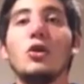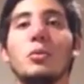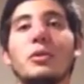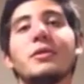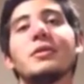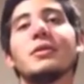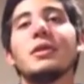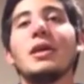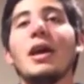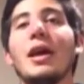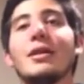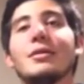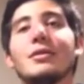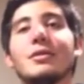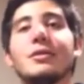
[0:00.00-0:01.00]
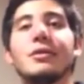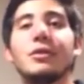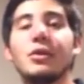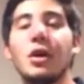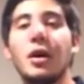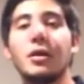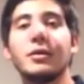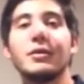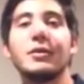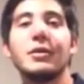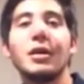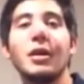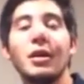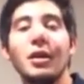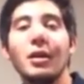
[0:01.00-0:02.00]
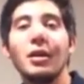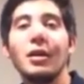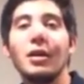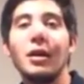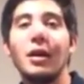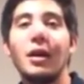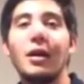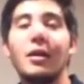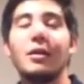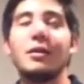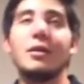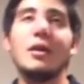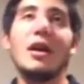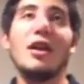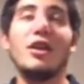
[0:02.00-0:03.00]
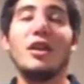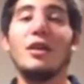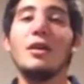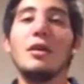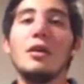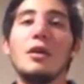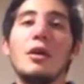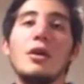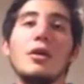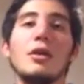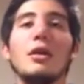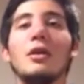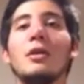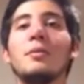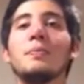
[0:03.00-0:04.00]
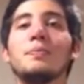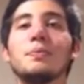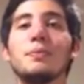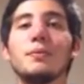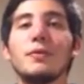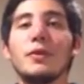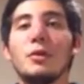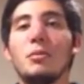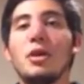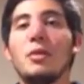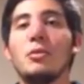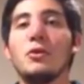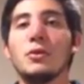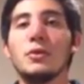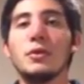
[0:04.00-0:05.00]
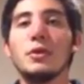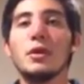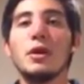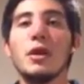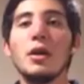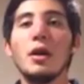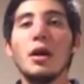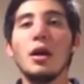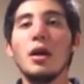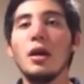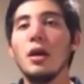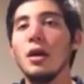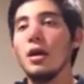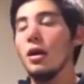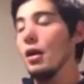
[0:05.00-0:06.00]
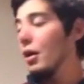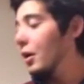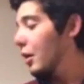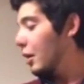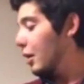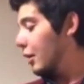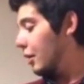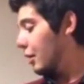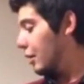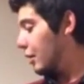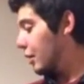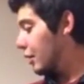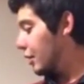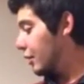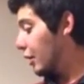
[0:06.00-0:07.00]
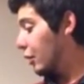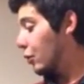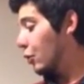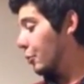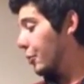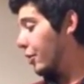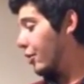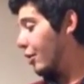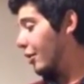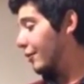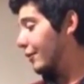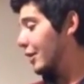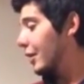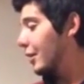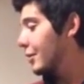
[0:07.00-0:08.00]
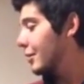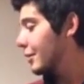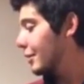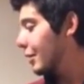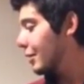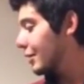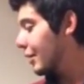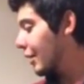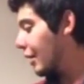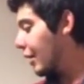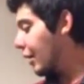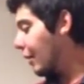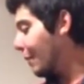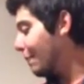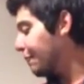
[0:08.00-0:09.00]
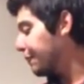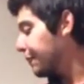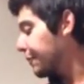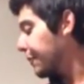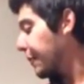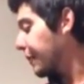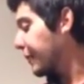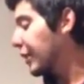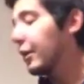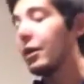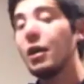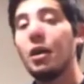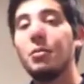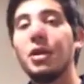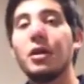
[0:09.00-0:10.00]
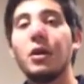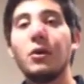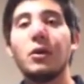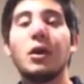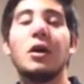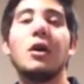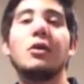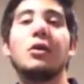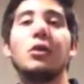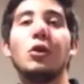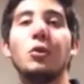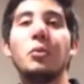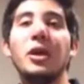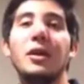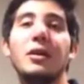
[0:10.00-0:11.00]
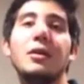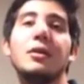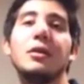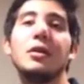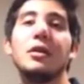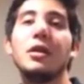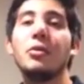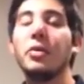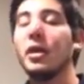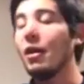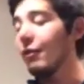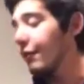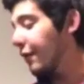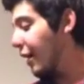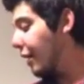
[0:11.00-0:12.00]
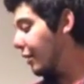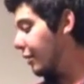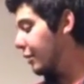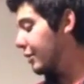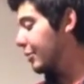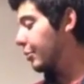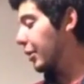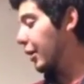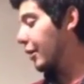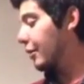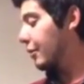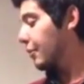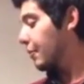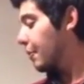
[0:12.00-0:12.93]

humans, cats, dogs, and I think all the mammals. The culprit of this is a chemical called lobine that we can find in this plant.